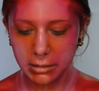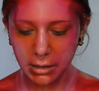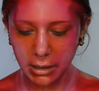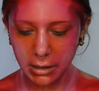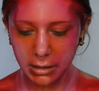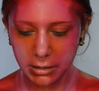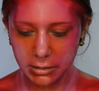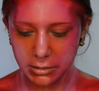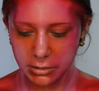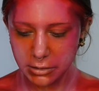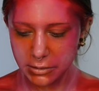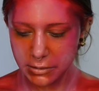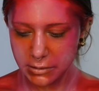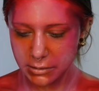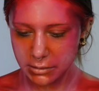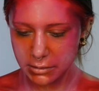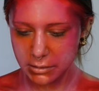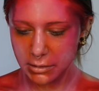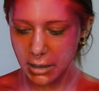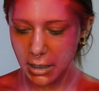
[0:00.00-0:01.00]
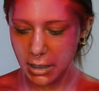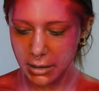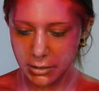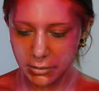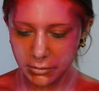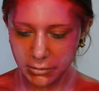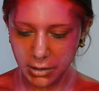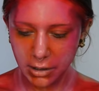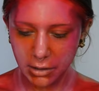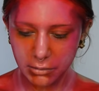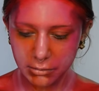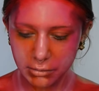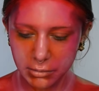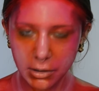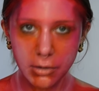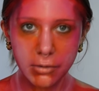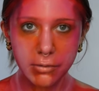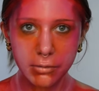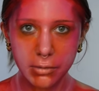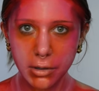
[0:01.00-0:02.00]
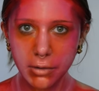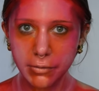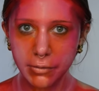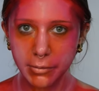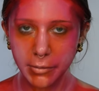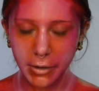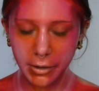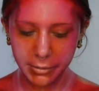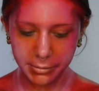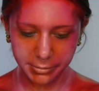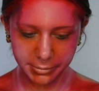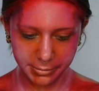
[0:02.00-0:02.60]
kind of just I don't know. Go go from there.